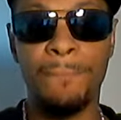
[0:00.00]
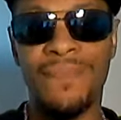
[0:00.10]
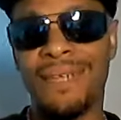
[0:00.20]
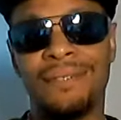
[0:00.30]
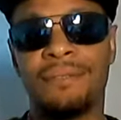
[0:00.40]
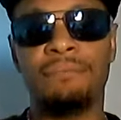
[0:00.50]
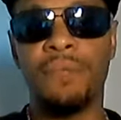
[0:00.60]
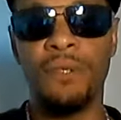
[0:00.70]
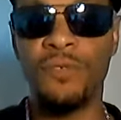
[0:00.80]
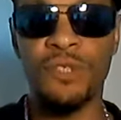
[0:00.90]
That's
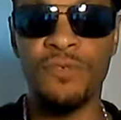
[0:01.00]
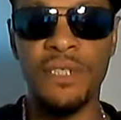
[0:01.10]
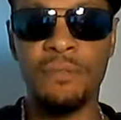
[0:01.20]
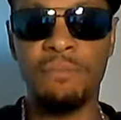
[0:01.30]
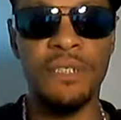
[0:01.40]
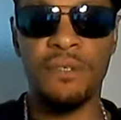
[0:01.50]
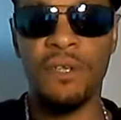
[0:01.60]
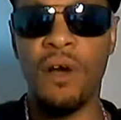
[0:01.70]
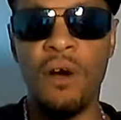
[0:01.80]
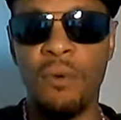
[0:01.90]
ludicrous. That's going
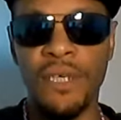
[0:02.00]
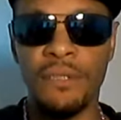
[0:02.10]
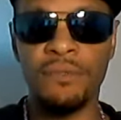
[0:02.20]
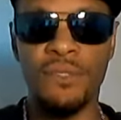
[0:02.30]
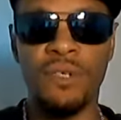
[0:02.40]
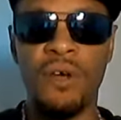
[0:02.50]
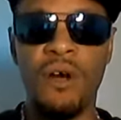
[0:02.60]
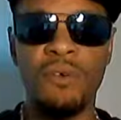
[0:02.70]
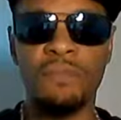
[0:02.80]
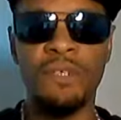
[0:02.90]
to always, it's going to
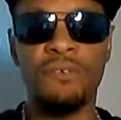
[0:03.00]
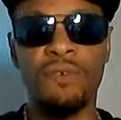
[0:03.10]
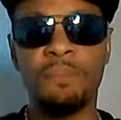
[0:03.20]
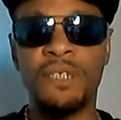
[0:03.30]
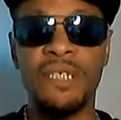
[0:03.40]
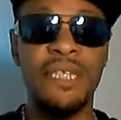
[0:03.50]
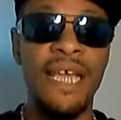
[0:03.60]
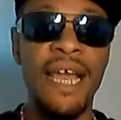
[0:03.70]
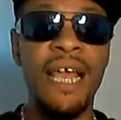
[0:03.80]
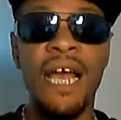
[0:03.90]
always be corruption in
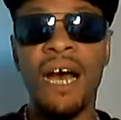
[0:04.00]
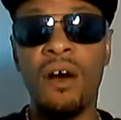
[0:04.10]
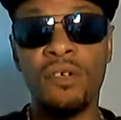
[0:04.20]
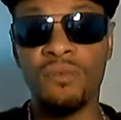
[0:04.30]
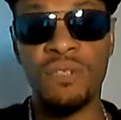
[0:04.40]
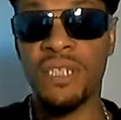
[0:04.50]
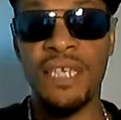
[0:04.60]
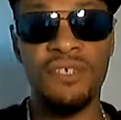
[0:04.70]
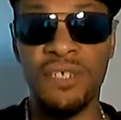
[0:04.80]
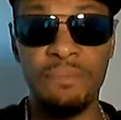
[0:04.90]
that. I also think they
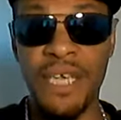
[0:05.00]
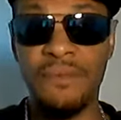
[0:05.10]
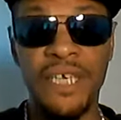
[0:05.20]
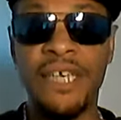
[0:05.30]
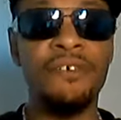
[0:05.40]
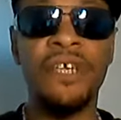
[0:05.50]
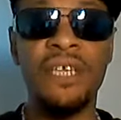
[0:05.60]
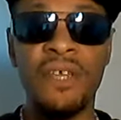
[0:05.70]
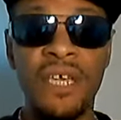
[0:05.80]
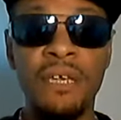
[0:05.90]
shouldn't be able to hear
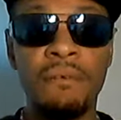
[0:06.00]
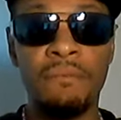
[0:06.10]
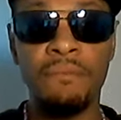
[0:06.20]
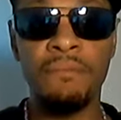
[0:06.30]
anything.